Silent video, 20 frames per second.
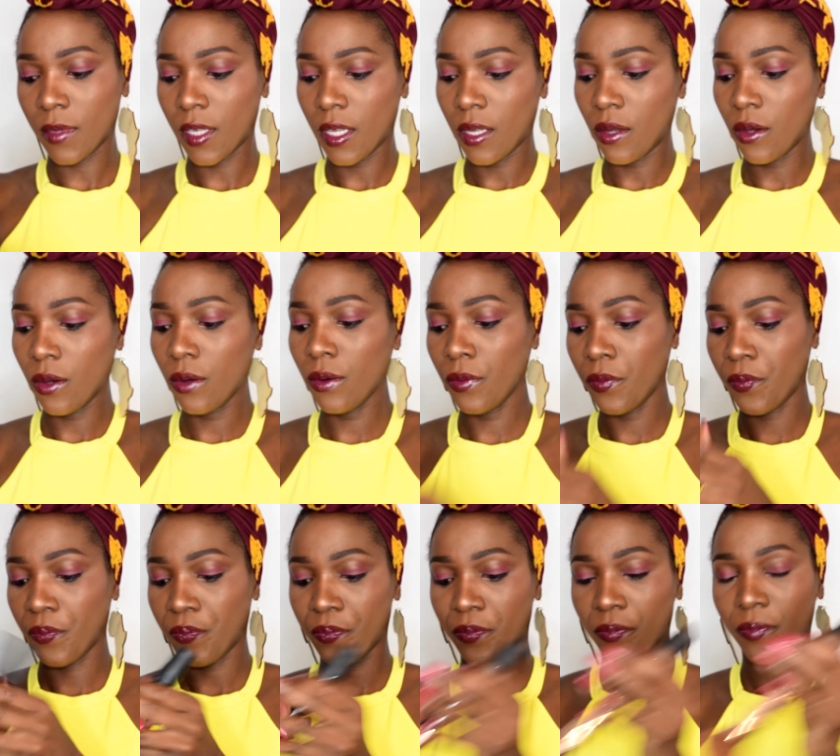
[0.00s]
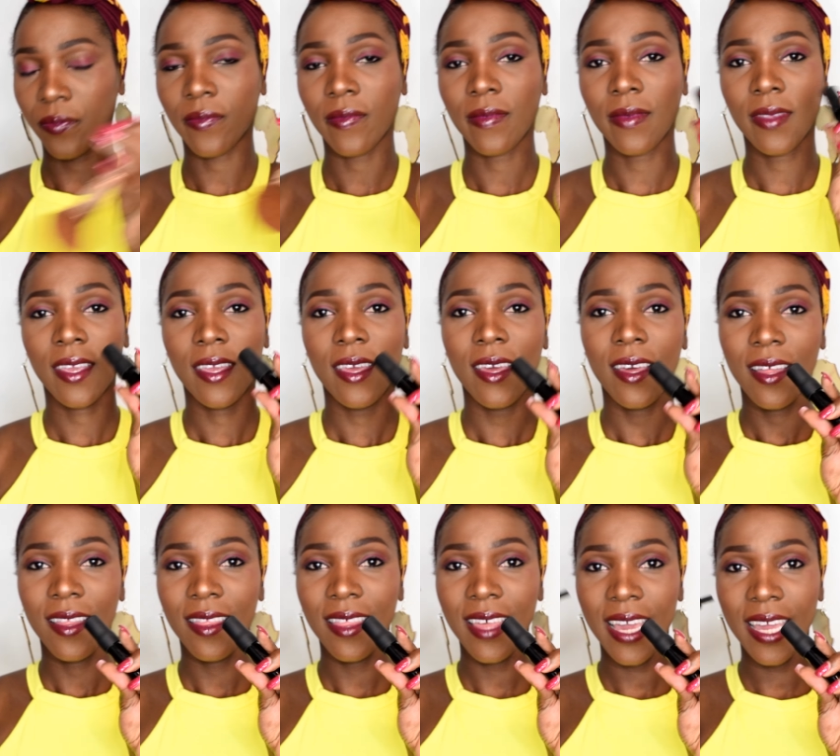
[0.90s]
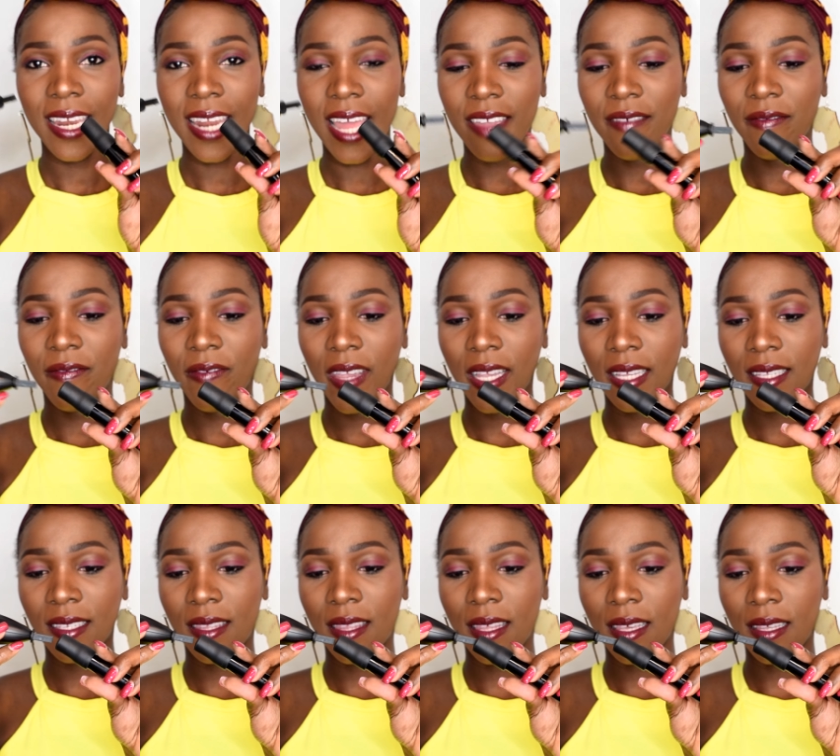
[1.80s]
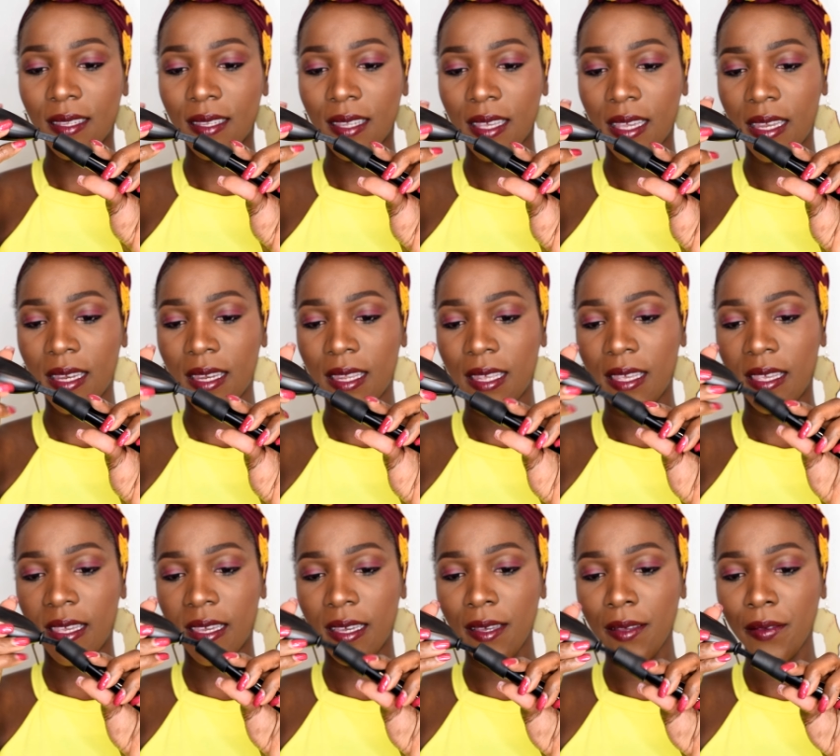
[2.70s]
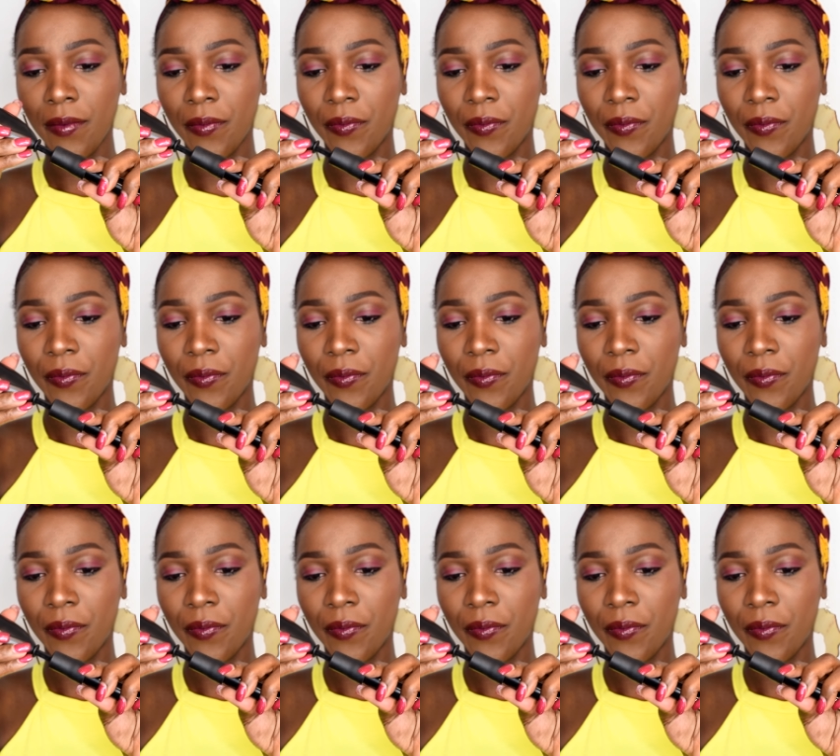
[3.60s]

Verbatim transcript: you know then I fix this in here